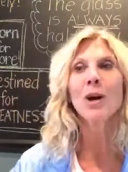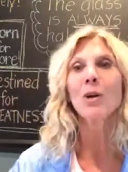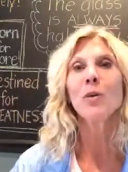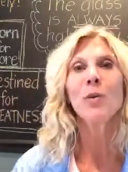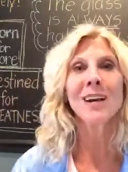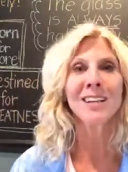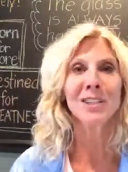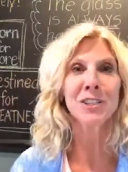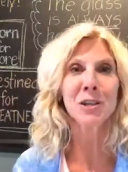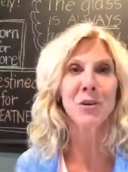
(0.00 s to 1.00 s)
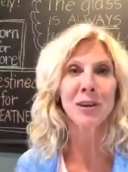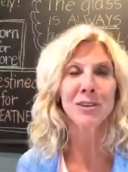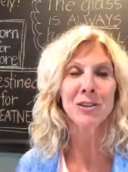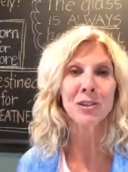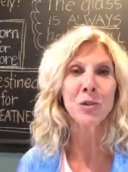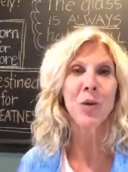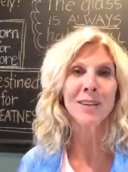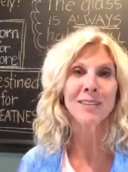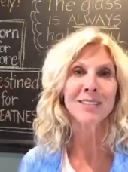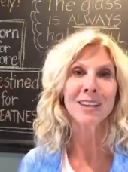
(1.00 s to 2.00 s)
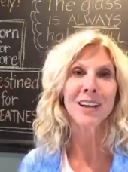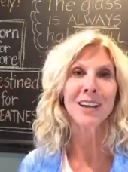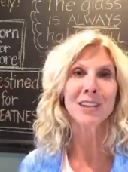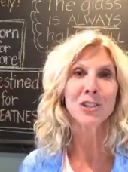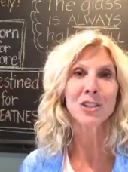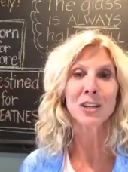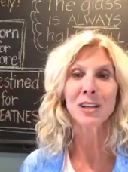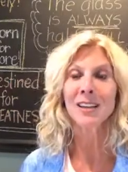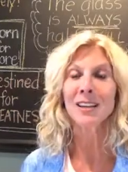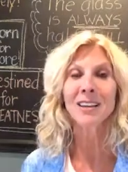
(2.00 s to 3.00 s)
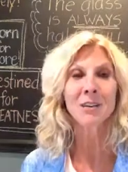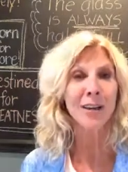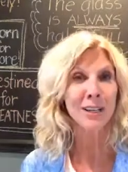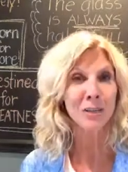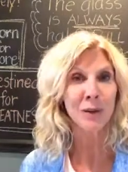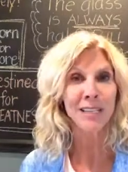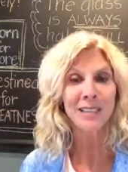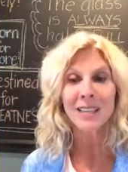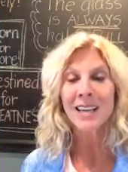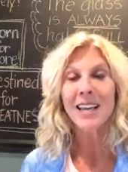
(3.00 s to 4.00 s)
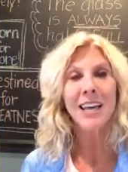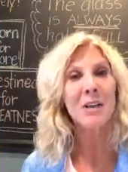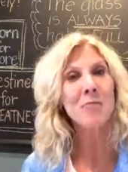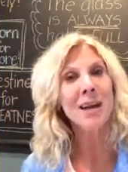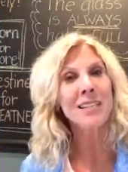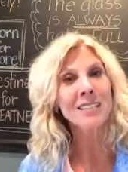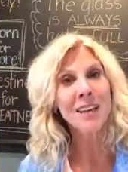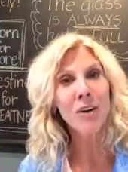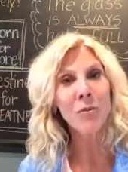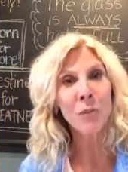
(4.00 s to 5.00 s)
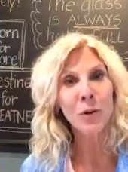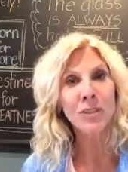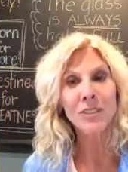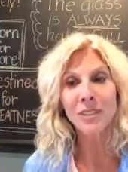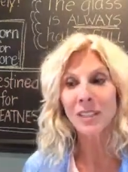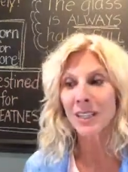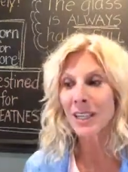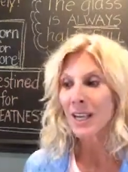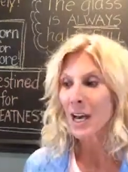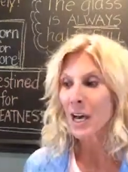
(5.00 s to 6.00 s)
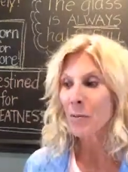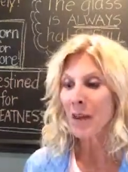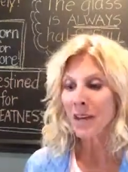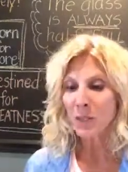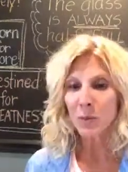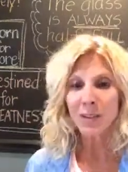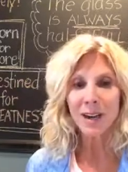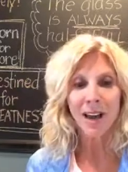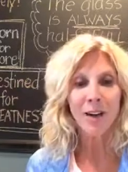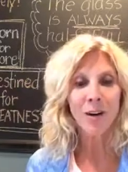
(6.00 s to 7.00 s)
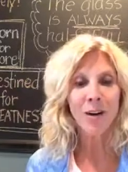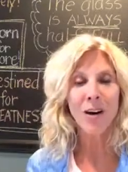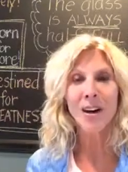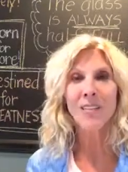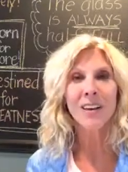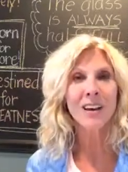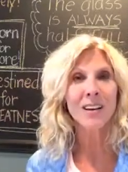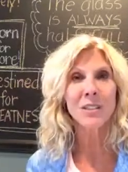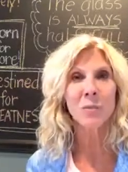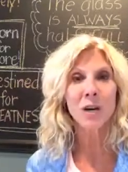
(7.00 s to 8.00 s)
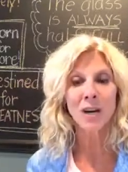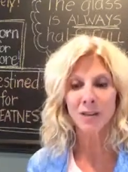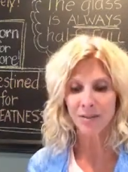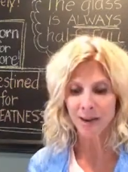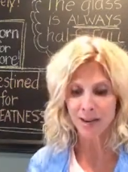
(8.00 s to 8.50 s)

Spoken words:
what is she going to do once she graduates. And myself personally, my husband and I are on the cusp of